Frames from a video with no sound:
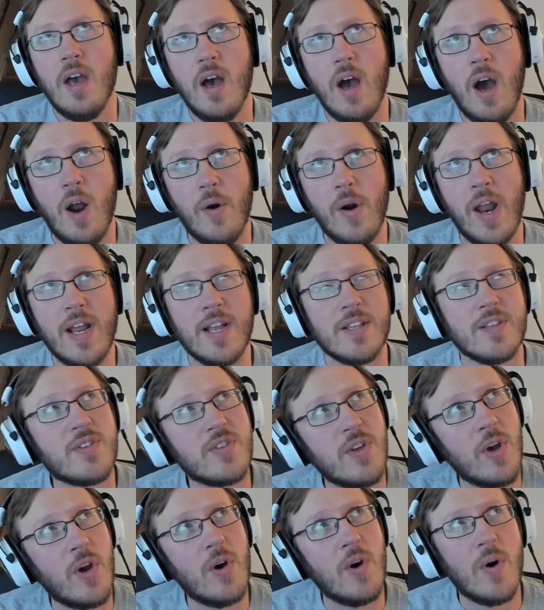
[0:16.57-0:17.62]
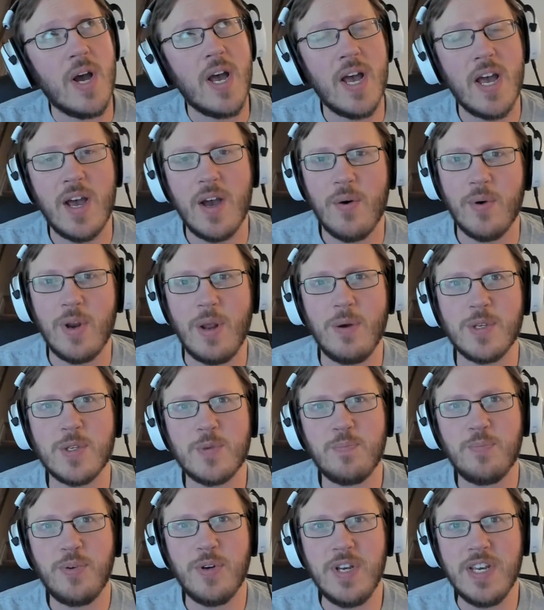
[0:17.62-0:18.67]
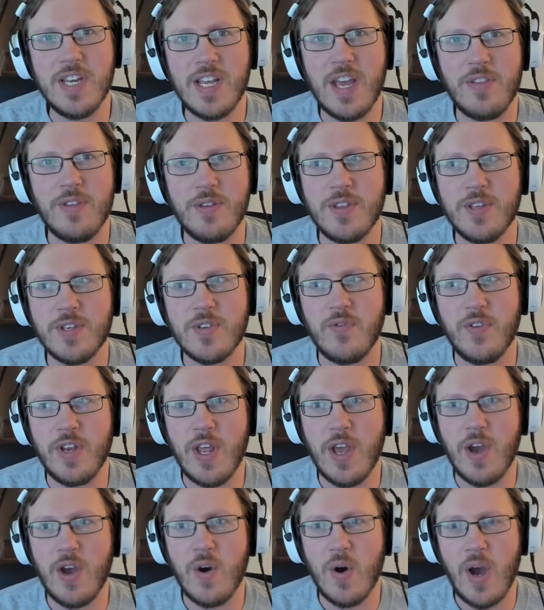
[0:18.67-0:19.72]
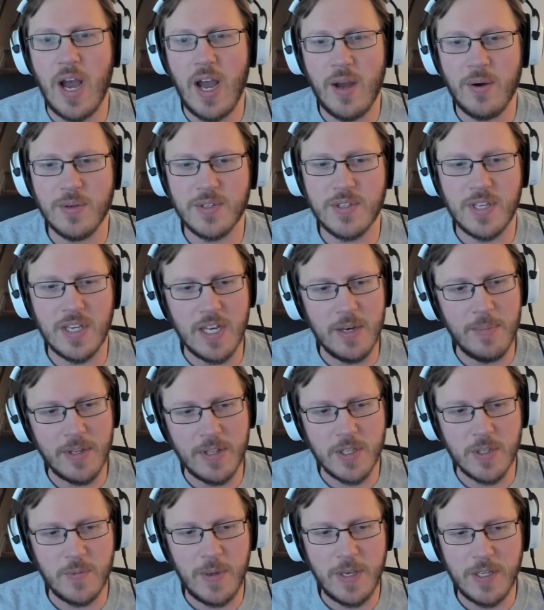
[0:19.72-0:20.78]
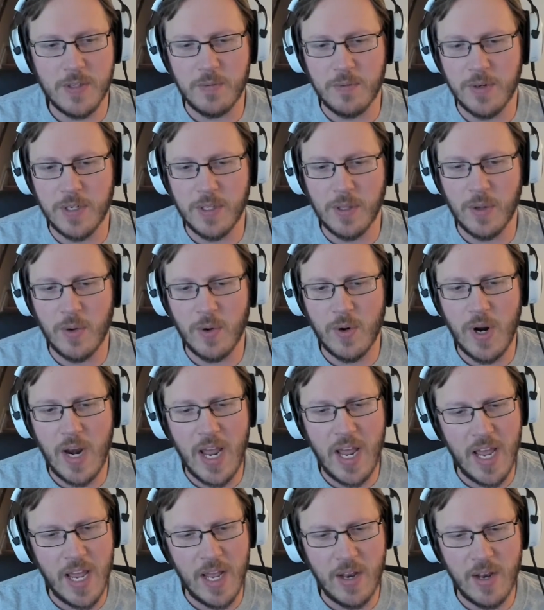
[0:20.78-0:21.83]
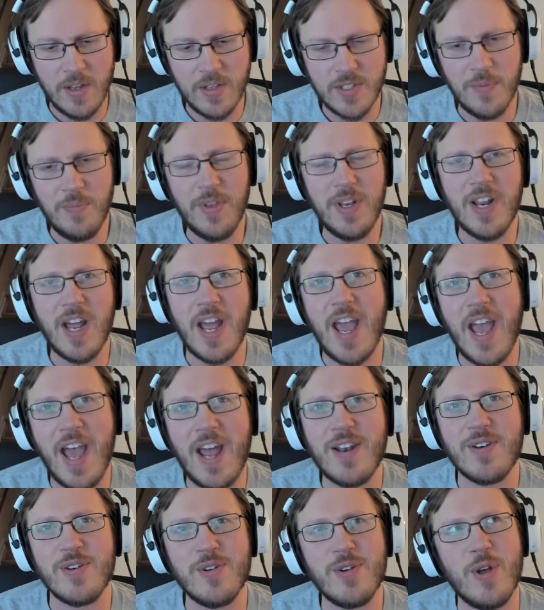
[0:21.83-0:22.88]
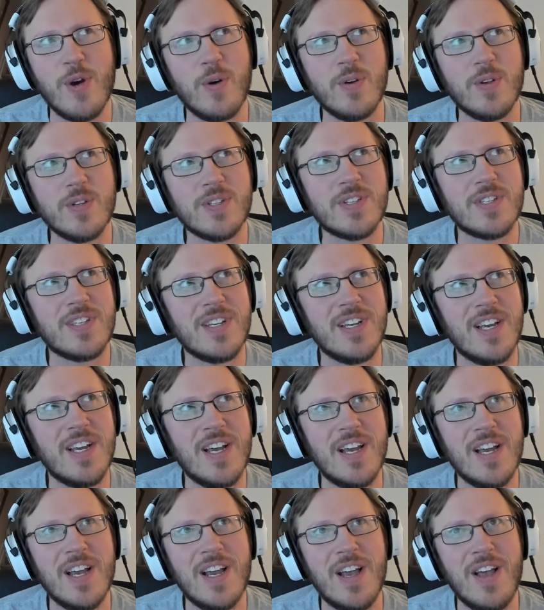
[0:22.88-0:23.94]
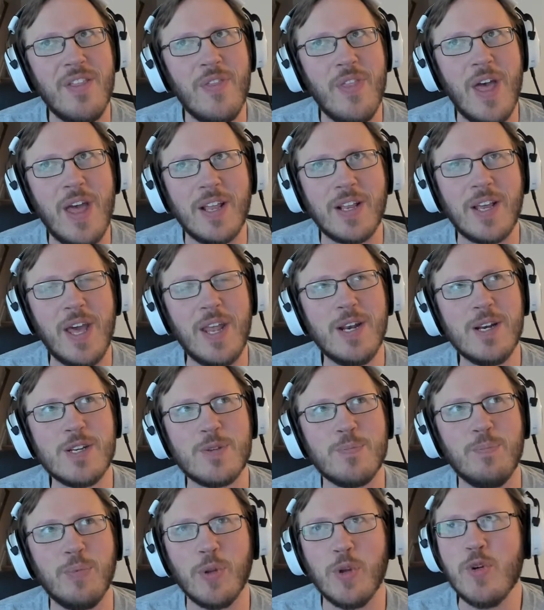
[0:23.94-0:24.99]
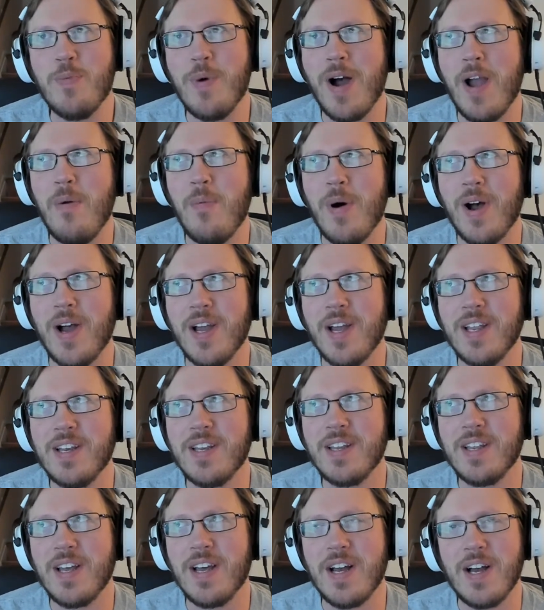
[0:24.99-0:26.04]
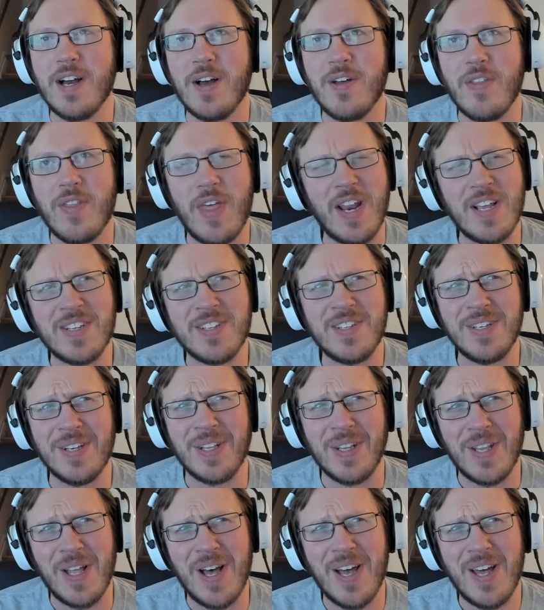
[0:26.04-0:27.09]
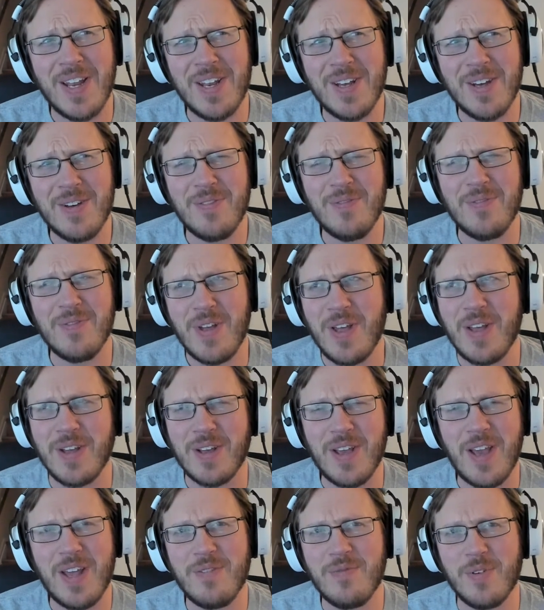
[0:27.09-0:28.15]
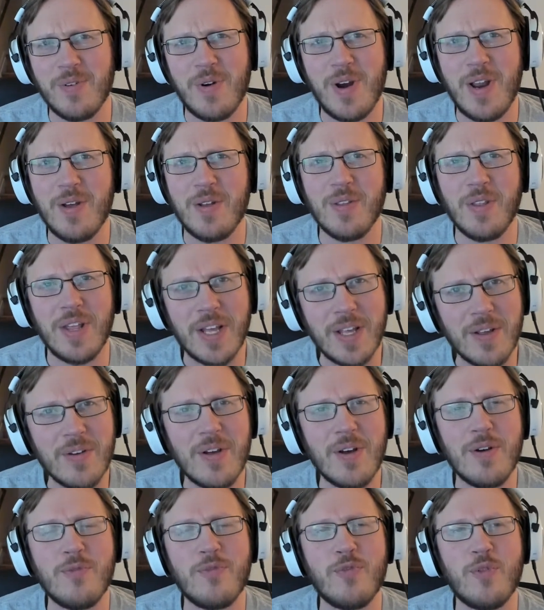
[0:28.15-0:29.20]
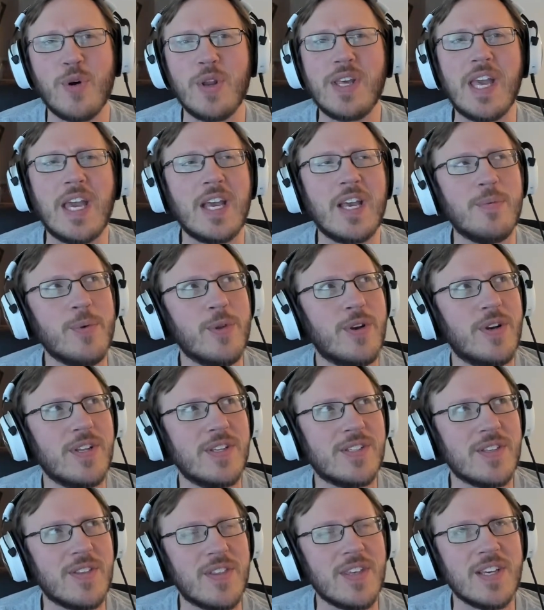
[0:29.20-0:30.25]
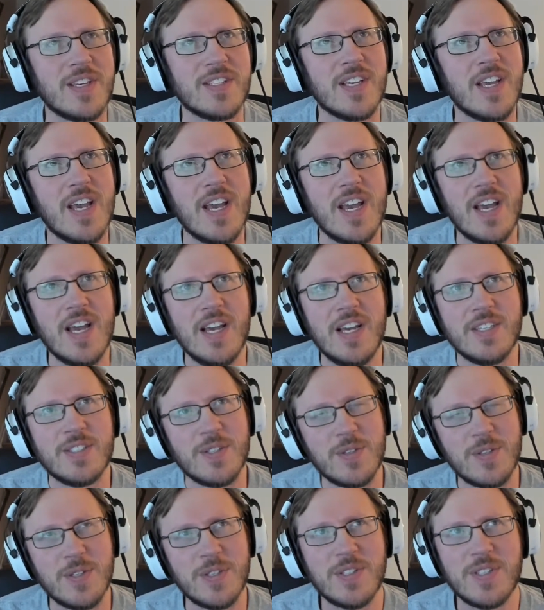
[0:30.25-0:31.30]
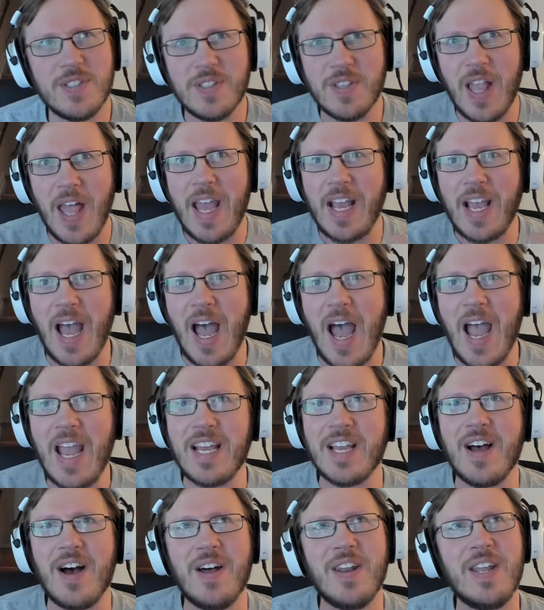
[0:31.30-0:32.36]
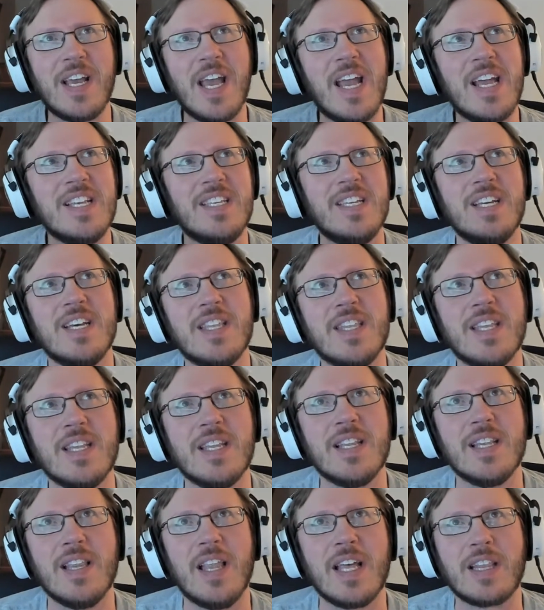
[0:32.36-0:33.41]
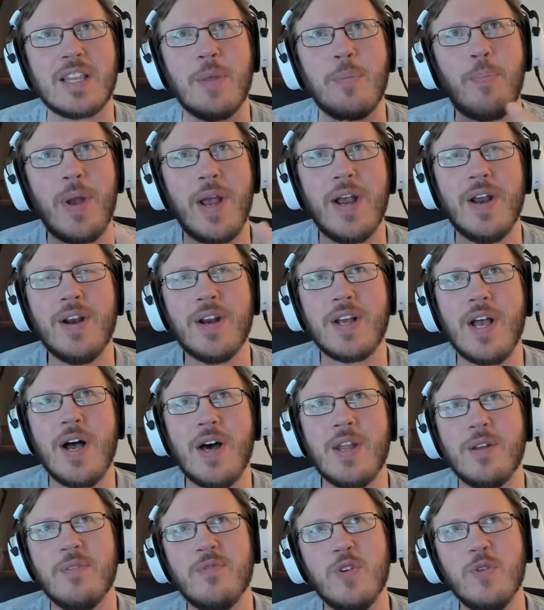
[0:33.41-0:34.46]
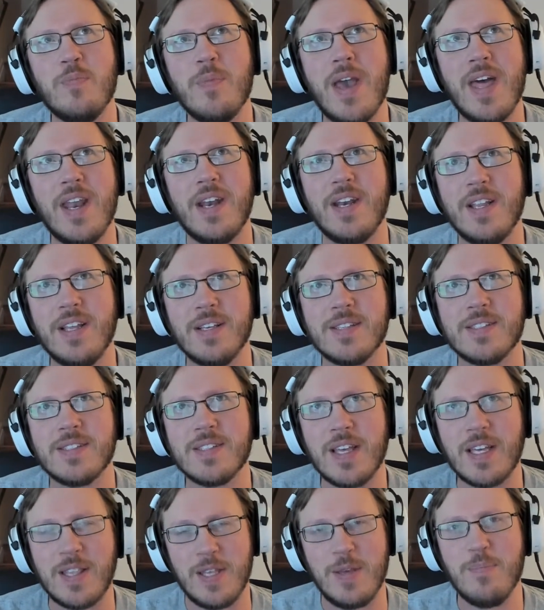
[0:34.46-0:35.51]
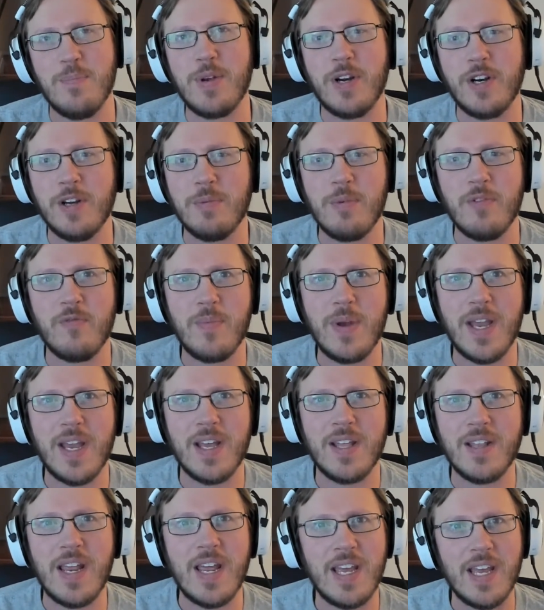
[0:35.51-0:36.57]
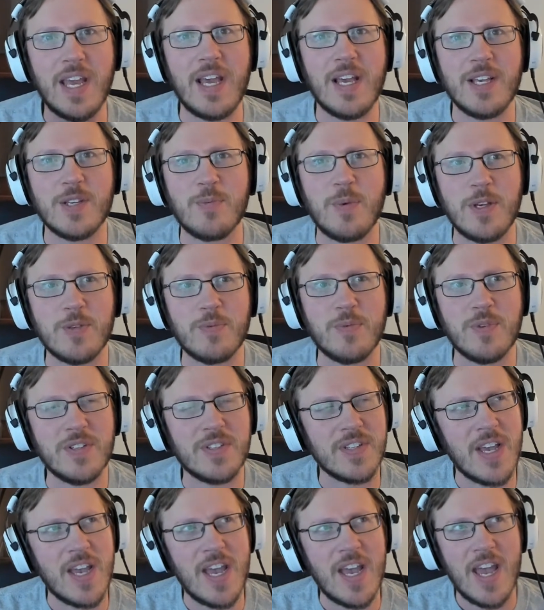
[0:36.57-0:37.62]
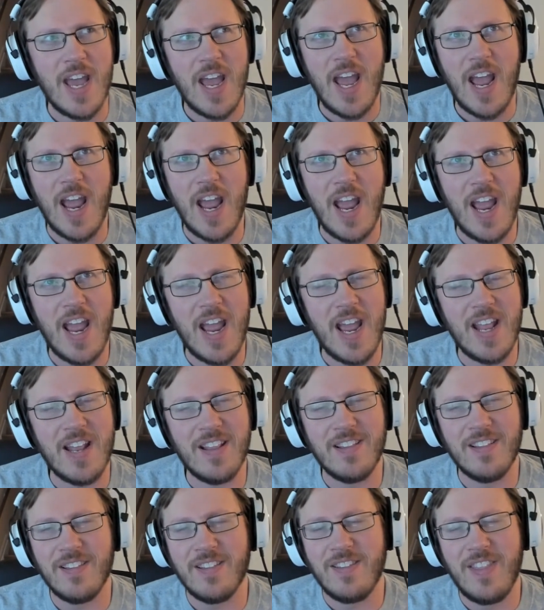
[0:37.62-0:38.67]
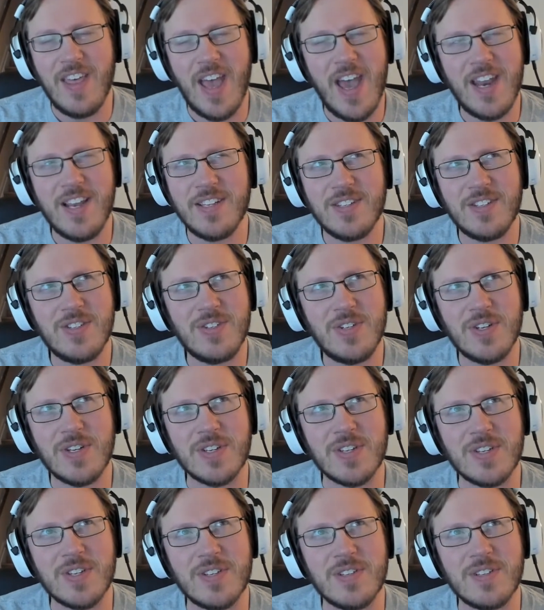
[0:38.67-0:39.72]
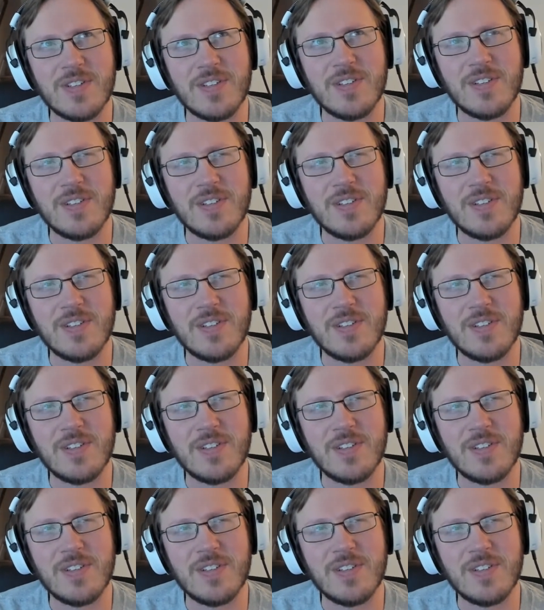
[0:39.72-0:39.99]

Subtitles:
Alright, so when I was putting together this video, I was thinking about the Space Marine lore, and something I hadn't noticed that kind of just blew my mind, that I see a lot of, kind of around like 40k communities and things, is this like iconic idea that like the paragon of humanity is like the Imperium of Man, aka Space Marines, and that is just